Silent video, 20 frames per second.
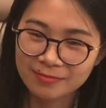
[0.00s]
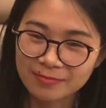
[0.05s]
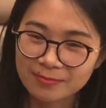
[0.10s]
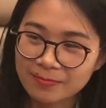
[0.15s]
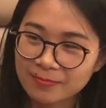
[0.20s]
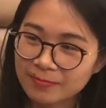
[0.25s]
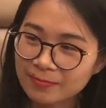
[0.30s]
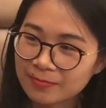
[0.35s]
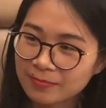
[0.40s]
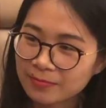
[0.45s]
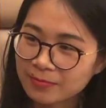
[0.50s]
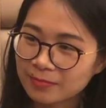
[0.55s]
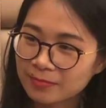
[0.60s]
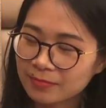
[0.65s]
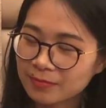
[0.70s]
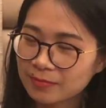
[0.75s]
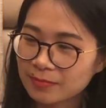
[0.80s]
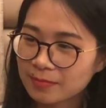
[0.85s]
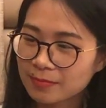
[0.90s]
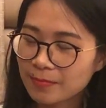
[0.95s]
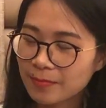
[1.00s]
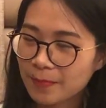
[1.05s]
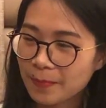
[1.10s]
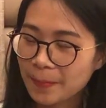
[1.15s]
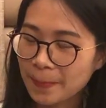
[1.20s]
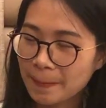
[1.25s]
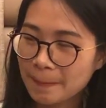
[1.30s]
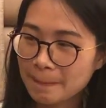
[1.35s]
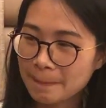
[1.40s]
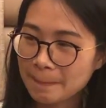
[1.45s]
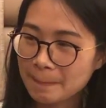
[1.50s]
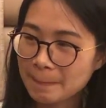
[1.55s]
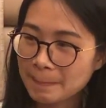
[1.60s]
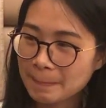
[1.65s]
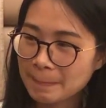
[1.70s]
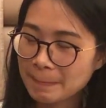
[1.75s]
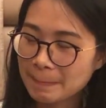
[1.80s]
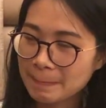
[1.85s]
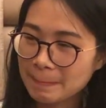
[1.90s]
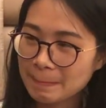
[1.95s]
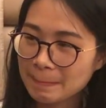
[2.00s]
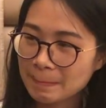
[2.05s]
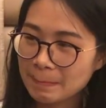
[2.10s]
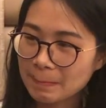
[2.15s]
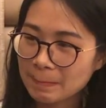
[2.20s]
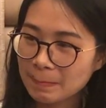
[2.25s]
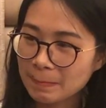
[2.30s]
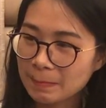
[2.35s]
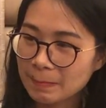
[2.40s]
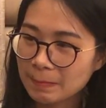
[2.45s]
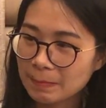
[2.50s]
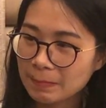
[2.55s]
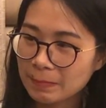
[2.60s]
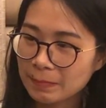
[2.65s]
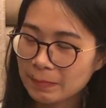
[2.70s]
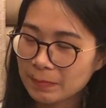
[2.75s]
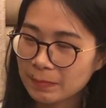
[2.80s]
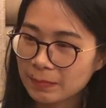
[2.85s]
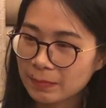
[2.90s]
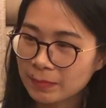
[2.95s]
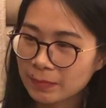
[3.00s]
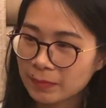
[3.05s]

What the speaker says: (silent)